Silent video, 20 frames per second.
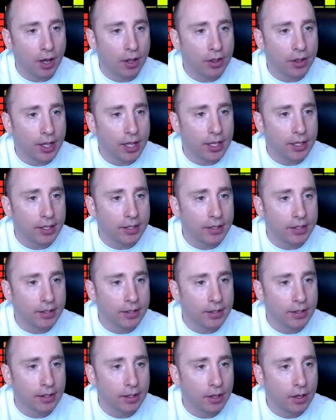on
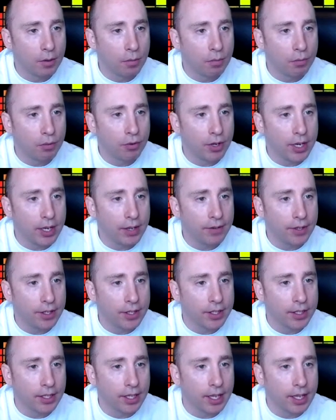this
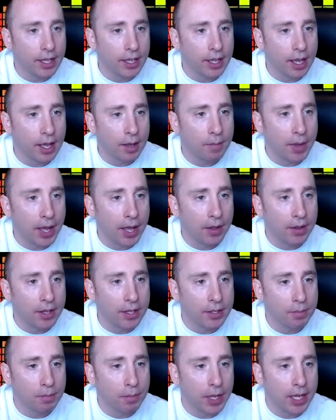previously about
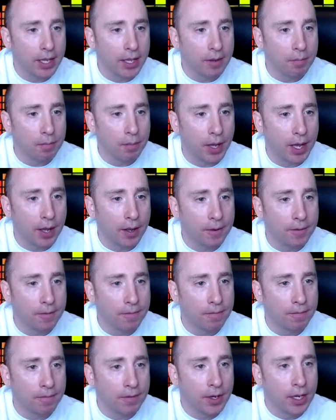this picking pattern.
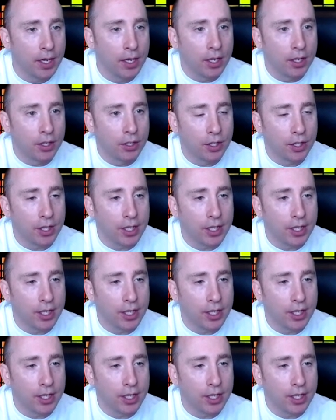So